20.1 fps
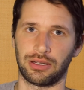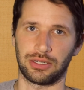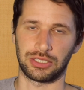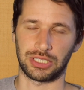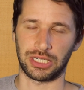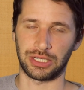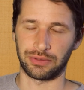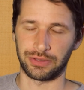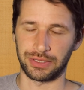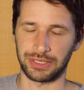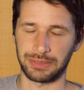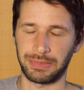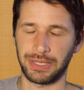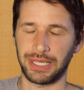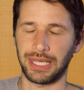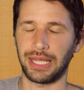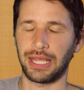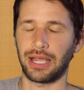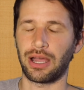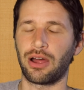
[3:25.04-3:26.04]
generally
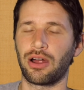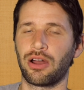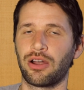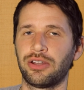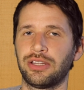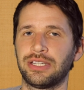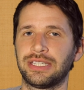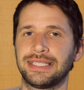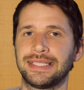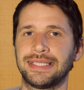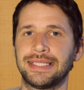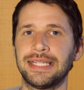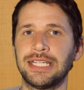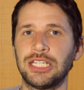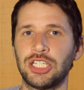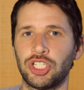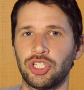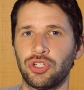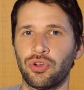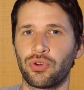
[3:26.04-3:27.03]
speaking, are the
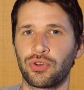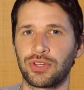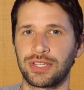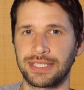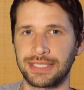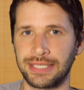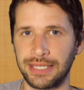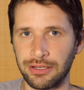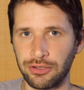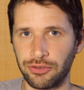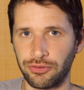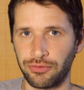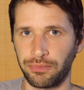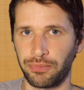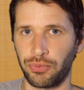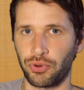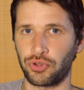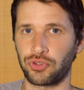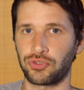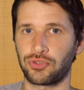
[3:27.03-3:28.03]
teach yourself books.